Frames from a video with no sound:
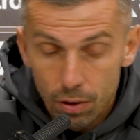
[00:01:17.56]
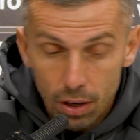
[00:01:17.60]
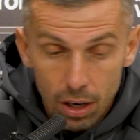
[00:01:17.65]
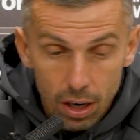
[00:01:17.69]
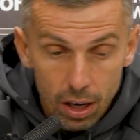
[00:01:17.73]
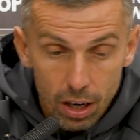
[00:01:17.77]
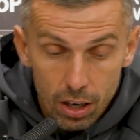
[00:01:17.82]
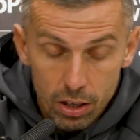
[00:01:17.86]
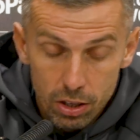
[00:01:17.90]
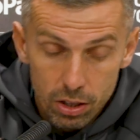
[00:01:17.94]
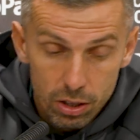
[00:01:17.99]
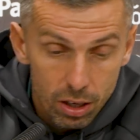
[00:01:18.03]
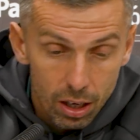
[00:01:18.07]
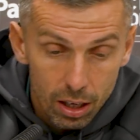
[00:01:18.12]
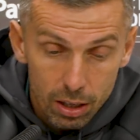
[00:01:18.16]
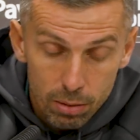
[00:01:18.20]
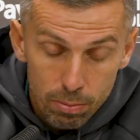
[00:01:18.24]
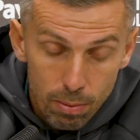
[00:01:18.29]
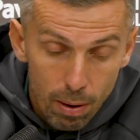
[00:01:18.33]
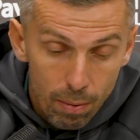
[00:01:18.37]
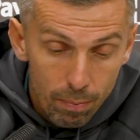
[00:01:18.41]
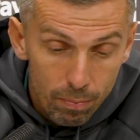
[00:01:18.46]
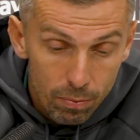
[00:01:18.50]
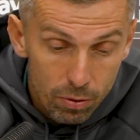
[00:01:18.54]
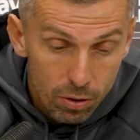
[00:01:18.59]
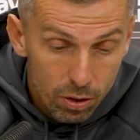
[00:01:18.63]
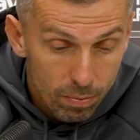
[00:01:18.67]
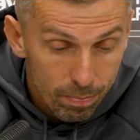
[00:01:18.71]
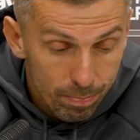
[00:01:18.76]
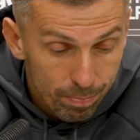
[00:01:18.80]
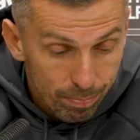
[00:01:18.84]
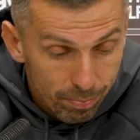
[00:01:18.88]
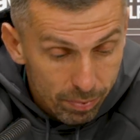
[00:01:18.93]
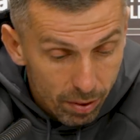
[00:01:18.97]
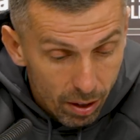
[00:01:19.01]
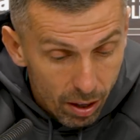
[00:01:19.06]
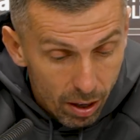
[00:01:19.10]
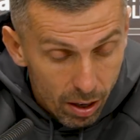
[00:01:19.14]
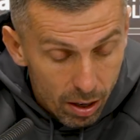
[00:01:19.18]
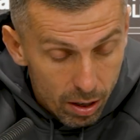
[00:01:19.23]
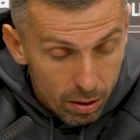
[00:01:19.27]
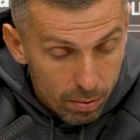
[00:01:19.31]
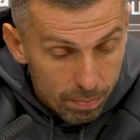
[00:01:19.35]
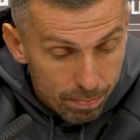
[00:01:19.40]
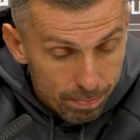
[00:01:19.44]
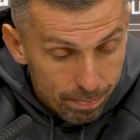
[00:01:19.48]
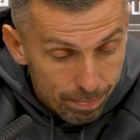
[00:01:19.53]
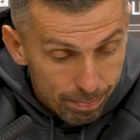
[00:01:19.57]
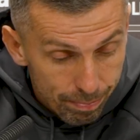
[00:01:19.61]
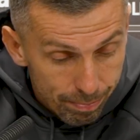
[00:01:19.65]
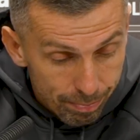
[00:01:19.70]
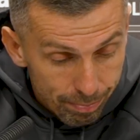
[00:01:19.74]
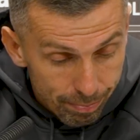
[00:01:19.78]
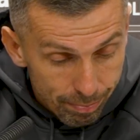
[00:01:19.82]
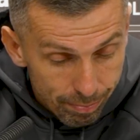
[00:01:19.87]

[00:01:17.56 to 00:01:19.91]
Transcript: the last six months. Um,